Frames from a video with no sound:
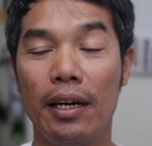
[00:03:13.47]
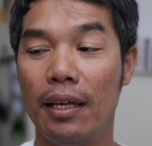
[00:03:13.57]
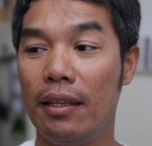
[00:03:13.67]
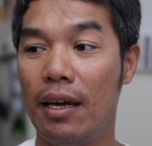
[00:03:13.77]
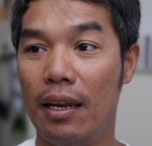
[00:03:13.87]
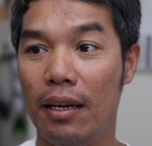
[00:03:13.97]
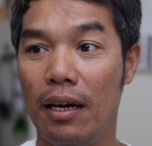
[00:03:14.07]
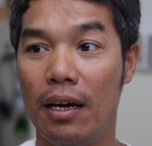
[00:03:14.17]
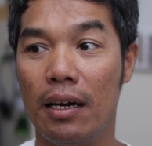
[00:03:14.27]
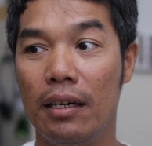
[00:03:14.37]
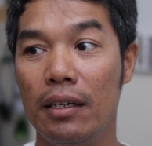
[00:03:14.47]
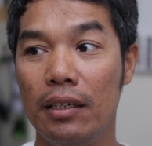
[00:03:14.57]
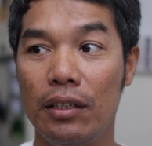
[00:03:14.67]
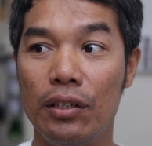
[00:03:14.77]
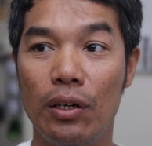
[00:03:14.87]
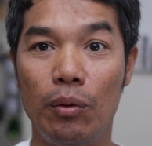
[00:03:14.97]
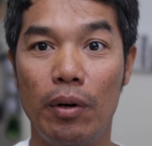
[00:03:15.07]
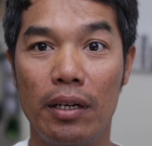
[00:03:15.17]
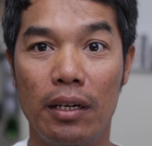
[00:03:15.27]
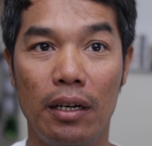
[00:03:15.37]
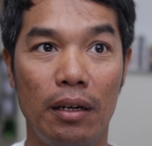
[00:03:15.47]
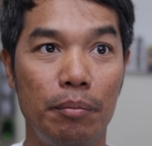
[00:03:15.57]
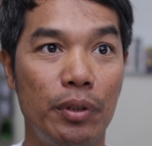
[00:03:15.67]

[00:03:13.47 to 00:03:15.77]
and then you don't want to